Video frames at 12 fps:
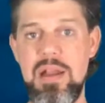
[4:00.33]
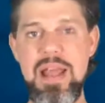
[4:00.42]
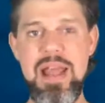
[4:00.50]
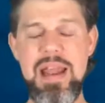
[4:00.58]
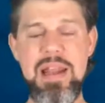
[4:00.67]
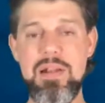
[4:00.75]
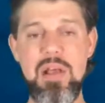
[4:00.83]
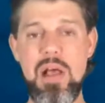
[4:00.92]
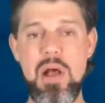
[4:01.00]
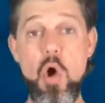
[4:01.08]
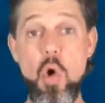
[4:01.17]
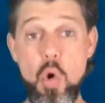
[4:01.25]
in a
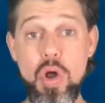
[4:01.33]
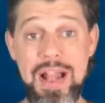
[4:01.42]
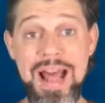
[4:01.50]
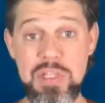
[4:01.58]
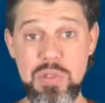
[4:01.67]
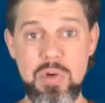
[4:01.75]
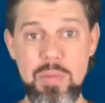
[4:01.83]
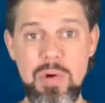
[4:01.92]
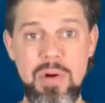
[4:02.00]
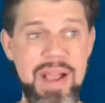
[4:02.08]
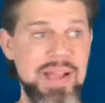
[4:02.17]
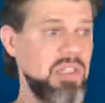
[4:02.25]
whole classroom,
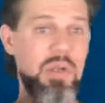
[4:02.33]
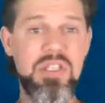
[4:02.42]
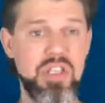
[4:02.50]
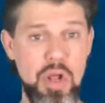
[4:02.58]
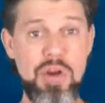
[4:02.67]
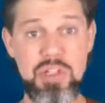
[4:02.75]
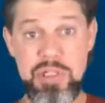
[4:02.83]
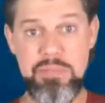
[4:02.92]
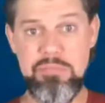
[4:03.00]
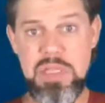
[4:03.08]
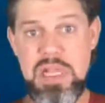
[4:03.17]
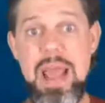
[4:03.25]
right? So it's
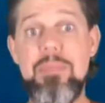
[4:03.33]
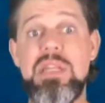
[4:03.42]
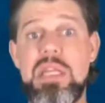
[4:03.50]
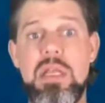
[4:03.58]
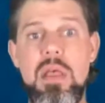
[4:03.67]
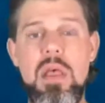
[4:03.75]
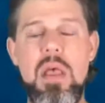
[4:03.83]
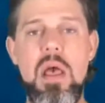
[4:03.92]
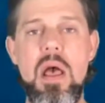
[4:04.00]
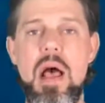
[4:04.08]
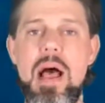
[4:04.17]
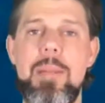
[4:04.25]
largely empty.
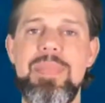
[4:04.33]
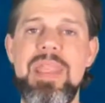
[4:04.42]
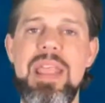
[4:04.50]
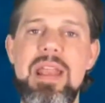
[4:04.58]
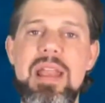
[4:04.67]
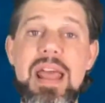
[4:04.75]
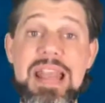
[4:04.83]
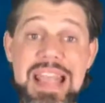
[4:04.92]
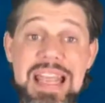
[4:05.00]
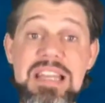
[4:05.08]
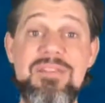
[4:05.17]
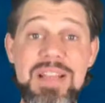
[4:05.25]
In an
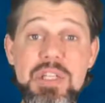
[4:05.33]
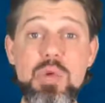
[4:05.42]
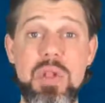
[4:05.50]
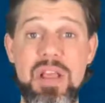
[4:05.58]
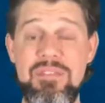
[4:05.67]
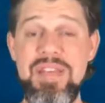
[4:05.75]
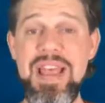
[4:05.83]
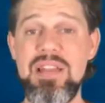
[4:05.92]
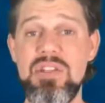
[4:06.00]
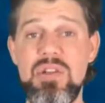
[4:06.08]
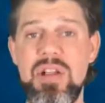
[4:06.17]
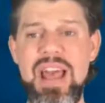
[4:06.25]
individual
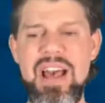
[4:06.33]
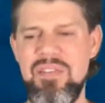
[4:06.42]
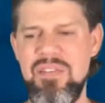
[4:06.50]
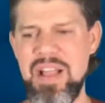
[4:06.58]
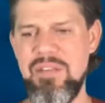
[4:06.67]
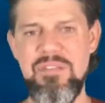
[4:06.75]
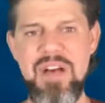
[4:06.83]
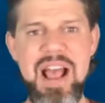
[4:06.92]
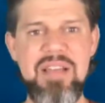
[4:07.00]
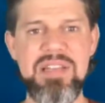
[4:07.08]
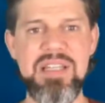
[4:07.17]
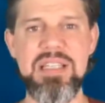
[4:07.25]
event, you'll have like
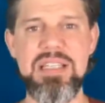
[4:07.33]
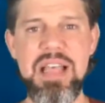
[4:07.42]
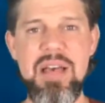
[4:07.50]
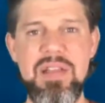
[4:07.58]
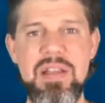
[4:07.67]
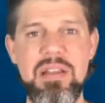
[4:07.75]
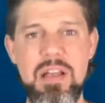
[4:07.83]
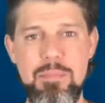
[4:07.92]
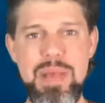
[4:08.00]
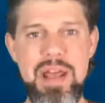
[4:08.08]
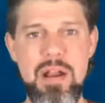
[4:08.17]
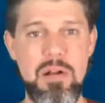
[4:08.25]
5 to 7
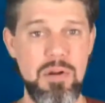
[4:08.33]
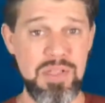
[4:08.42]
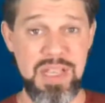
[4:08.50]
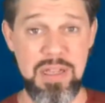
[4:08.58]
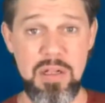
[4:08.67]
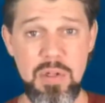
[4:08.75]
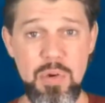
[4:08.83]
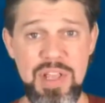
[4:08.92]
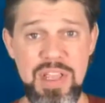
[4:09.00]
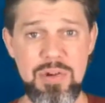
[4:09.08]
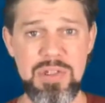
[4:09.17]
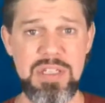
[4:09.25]
competitors,
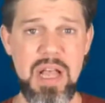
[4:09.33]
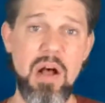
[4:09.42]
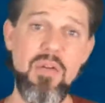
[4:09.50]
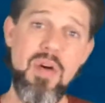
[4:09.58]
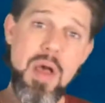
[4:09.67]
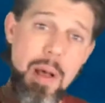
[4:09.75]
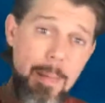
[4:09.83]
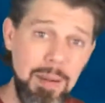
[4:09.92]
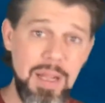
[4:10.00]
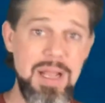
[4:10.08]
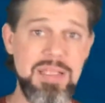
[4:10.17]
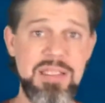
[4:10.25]
including yourself,
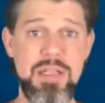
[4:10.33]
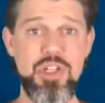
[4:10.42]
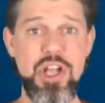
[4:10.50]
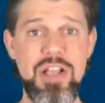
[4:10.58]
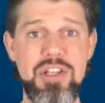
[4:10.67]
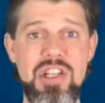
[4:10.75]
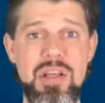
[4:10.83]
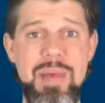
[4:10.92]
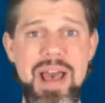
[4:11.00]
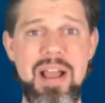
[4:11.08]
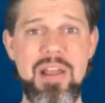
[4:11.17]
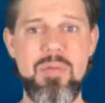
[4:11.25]
plus the judge in the
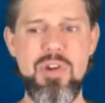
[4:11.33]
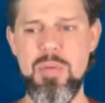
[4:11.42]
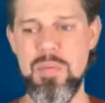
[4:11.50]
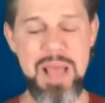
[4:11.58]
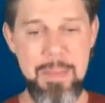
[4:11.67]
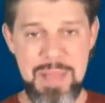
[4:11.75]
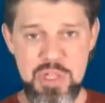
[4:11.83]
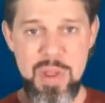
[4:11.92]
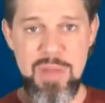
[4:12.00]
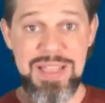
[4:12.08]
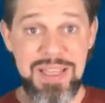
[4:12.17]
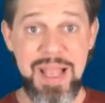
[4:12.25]
back of the room. That means you
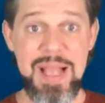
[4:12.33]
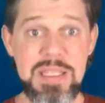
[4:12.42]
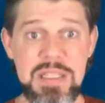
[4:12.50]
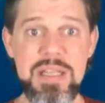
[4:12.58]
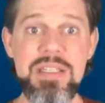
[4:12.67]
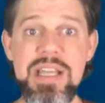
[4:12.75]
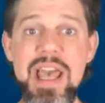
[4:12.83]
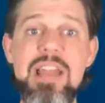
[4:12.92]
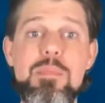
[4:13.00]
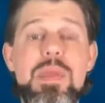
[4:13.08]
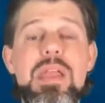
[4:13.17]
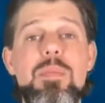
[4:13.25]
have less than
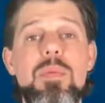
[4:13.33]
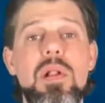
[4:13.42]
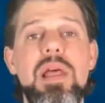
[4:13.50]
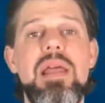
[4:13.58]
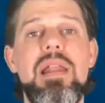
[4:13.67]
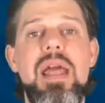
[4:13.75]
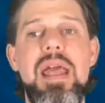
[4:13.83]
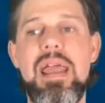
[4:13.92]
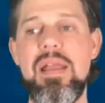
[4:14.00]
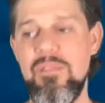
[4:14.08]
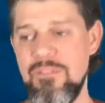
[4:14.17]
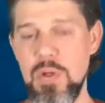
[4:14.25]
10 people in
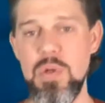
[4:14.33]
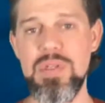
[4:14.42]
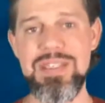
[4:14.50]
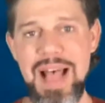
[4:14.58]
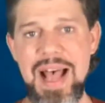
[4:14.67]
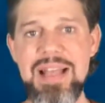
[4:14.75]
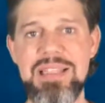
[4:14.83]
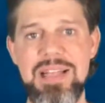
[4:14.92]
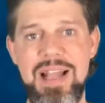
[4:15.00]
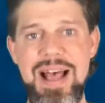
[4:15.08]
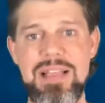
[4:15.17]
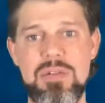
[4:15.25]
a full-size
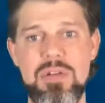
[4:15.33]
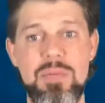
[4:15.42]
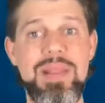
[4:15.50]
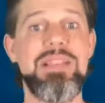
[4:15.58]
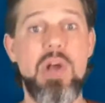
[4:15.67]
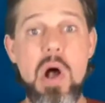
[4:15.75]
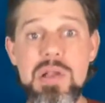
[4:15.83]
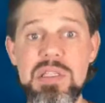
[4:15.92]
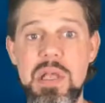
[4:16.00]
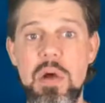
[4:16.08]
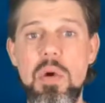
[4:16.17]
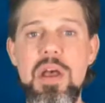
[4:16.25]
classroom. That's
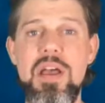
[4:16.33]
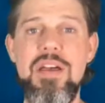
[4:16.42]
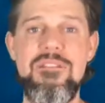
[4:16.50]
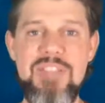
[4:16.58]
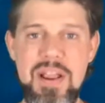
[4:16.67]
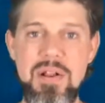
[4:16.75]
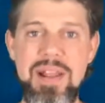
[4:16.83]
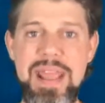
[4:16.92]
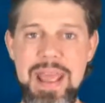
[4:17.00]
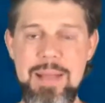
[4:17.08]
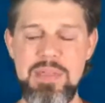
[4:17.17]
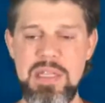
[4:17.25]
also
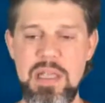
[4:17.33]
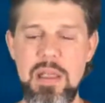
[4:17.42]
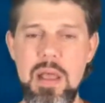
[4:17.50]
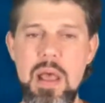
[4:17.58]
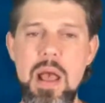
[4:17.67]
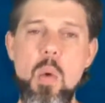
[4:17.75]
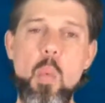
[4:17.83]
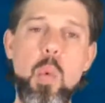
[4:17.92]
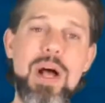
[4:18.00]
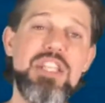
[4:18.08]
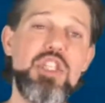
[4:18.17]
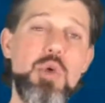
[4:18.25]
fairly empty.
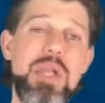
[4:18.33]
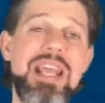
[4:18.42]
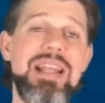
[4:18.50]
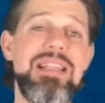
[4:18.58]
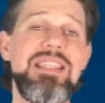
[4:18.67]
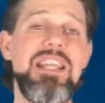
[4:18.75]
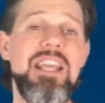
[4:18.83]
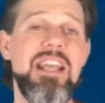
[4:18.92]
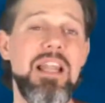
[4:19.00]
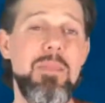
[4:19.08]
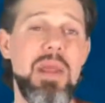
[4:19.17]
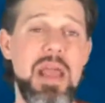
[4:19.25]
Once you get into the
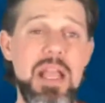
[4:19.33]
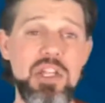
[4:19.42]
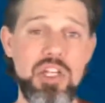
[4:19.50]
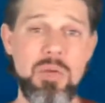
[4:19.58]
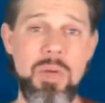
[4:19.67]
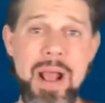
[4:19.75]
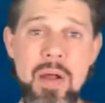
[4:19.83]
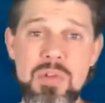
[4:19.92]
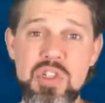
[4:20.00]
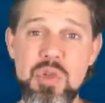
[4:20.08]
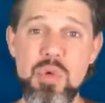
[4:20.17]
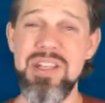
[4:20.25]
elimination
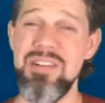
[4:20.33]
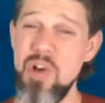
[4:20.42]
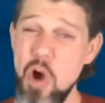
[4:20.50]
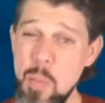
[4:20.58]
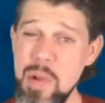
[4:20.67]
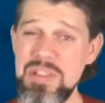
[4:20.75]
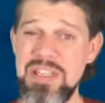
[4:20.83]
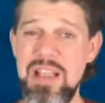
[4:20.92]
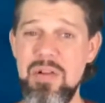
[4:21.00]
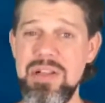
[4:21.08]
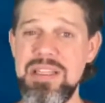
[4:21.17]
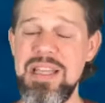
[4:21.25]
rounds, you can almost
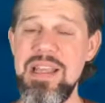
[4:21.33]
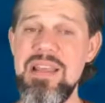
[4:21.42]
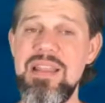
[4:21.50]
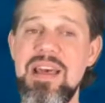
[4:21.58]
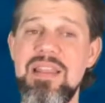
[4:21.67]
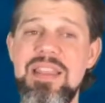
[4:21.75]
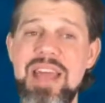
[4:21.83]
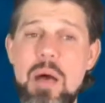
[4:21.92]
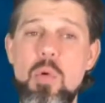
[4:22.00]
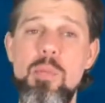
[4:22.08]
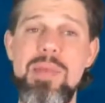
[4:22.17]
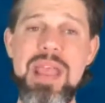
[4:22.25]
guarantee
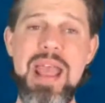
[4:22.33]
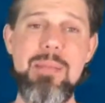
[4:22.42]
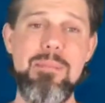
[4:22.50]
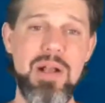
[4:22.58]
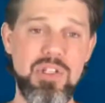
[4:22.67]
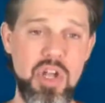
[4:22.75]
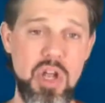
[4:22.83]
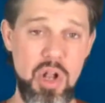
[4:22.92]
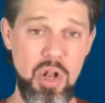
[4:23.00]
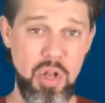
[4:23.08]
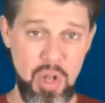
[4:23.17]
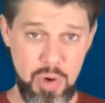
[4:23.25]
that will be a much
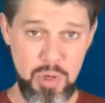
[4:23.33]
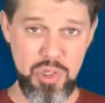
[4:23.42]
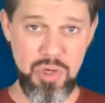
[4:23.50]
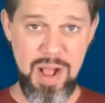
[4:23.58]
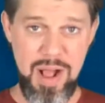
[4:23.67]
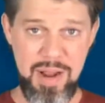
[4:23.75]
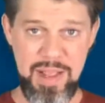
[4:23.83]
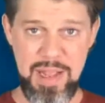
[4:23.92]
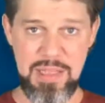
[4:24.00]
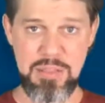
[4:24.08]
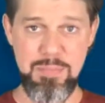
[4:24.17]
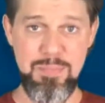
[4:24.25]
larger
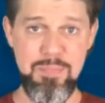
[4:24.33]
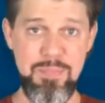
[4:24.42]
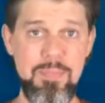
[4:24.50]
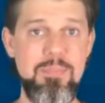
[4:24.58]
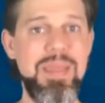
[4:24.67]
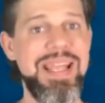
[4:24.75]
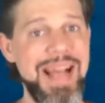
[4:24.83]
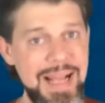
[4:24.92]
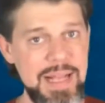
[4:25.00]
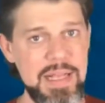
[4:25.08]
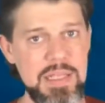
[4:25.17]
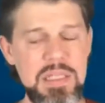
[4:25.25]
audience
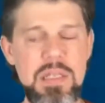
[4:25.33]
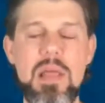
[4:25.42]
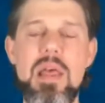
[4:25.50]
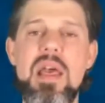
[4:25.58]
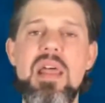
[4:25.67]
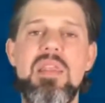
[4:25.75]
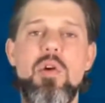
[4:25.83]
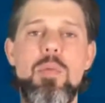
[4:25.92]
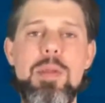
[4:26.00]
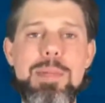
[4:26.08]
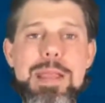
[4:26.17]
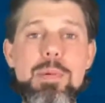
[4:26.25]
because there will
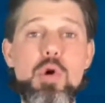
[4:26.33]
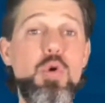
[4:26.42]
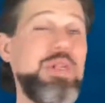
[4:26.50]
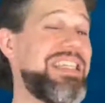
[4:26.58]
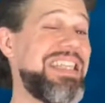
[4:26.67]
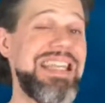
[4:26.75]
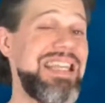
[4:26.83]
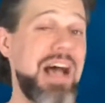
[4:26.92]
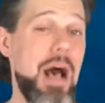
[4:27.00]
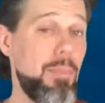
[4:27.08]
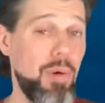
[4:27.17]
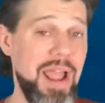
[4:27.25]
be people who did
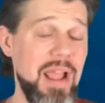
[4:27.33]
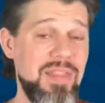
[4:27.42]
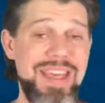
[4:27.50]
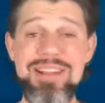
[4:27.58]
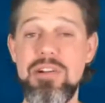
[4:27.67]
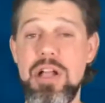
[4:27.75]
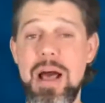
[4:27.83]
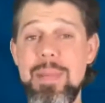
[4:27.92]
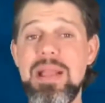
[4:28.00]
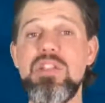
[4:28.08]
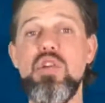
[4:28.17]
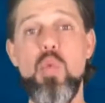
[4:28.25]
not break that are
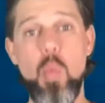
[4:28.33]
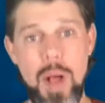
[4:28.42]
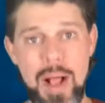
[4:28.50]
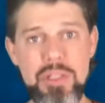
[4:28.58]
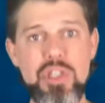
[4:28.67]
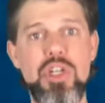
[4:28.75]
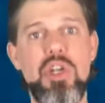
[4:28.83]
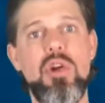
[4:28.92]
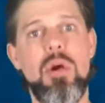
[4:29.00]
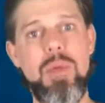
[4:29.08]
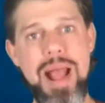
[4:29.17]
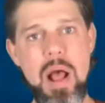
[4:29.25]
coming to watch
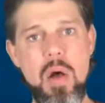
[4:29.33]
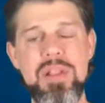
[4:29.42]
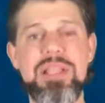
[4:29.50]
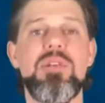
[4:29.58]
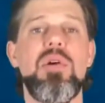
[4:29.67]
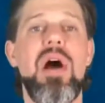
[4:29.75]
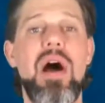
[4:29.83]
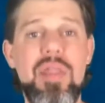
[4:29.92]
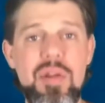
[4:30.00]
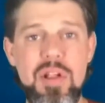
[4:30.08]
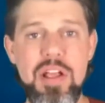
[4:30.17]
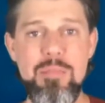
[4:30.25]
your round. These are
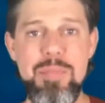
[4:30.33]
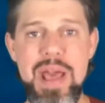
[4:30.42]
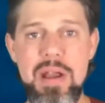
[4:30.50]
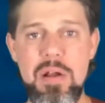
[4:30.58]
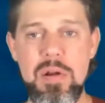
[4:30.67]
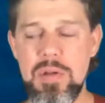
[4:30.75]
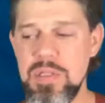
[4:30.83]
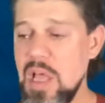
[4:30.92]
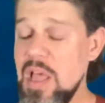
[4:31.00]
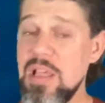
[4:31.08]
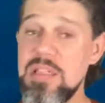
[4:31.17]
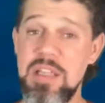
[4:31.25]
other competitors,
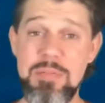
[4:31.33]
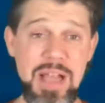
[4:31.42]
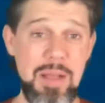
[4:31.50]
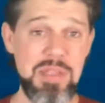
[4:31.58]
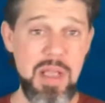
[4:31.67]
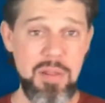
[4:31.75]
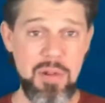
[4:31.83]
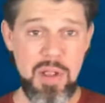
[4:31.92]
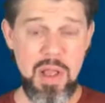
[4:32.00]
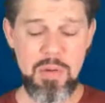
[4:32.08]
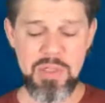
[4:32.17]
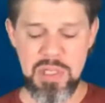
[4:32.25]
sometimes other
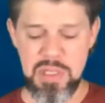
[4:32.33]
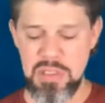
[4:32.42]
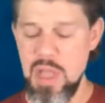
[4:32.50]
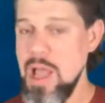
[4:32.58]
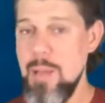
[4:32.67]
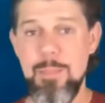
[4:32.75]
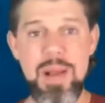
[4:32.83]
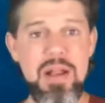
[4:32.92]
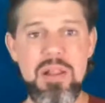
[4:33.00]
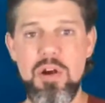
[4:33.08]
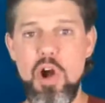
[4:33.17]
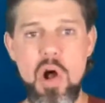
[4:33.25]
coaches,
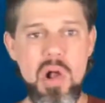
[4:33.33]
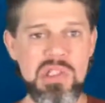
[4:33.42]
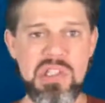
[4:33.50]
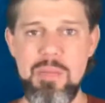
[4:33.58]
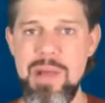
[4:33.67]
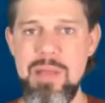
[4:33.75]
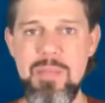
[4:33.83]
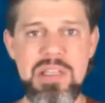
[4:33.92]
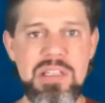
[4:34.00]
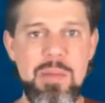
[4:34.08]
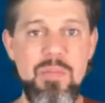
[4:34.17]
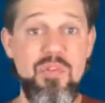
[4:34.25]
but there also might be
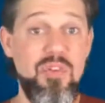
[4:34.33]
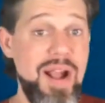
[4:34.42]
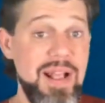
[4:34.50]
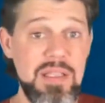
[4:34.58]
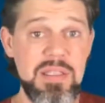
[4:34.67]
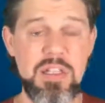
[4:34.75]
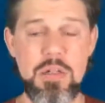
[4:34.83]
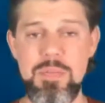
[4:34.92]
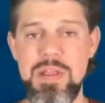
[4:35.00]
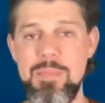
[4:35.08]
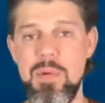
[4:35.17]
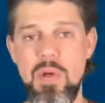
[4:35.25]
some friends of the
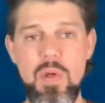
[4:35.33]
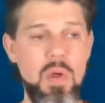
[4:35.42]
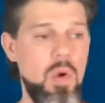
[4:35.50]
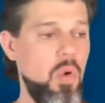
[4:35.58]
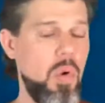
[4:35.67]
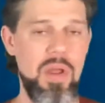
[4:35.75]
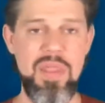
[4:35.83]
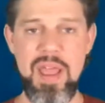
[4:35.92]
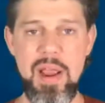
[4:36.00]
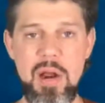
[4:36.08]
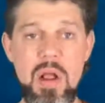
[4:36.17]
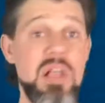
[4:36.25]
people who are
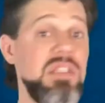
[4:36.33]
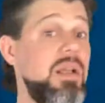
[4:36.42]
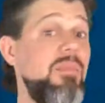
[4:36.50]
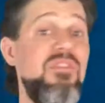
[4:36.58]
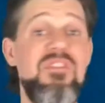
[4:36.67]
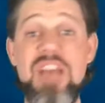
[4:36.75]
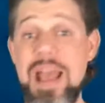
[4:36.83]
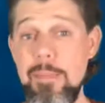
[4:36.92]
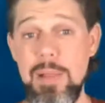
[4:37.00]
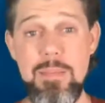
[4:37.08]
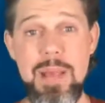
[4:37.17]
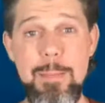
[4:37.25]
there, some
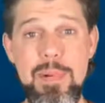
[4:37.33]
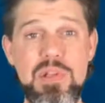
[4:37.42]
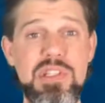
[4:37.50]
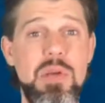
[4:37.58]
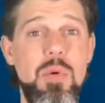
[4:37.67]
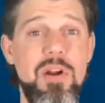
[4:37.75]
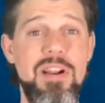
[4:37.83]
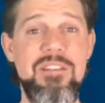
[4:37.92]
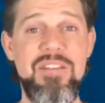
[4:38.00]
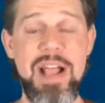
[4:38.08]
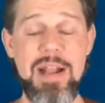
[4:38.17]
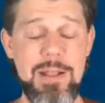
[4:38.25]
family members who were
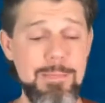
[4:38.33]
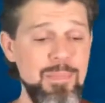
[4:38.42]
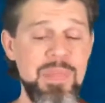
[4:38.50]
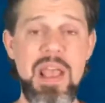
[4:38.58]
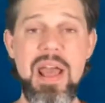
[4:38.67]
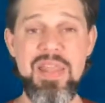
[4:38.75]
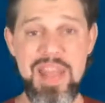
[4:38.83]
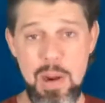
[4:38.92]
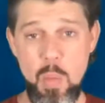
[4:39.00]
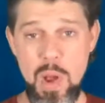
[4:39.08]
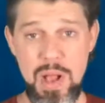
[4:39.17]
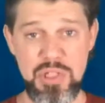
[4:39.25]
invited, and
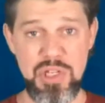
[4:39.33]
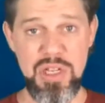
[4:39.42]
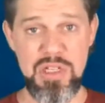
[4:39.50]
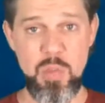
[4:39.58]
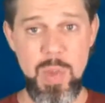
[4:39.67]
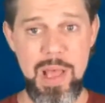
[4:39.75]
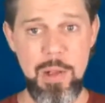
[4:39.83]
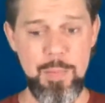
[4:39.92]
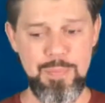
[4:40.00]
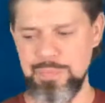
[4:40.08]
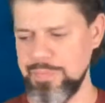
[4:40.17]
they're watching as well.